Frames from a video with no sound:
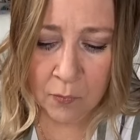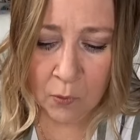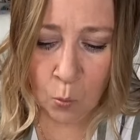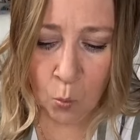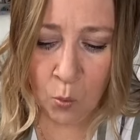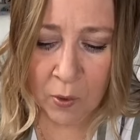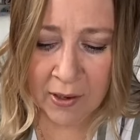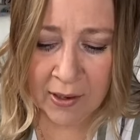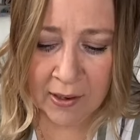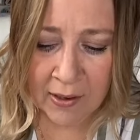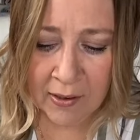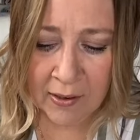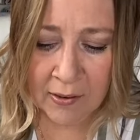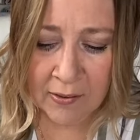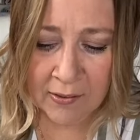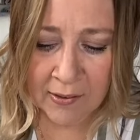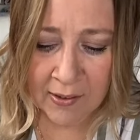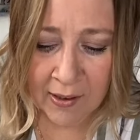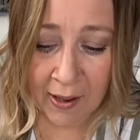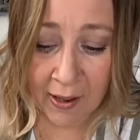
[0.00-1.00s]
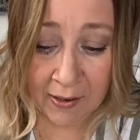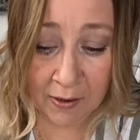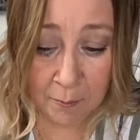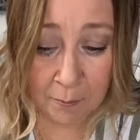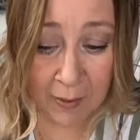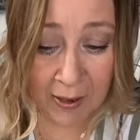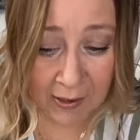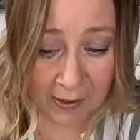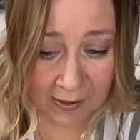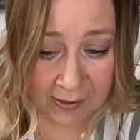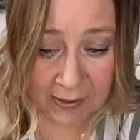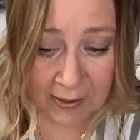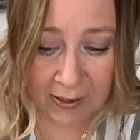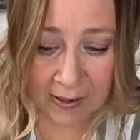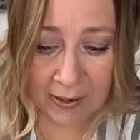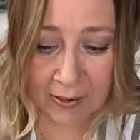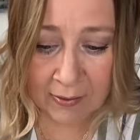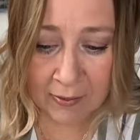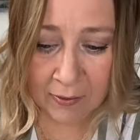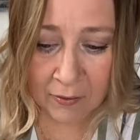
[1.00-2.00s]
wing to kind of make a
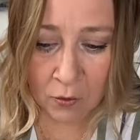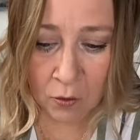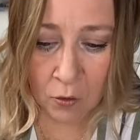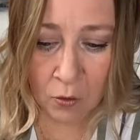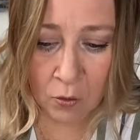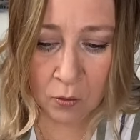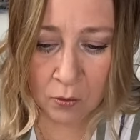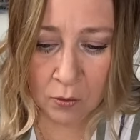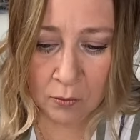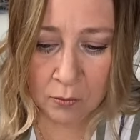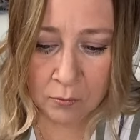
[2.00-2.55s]
neat little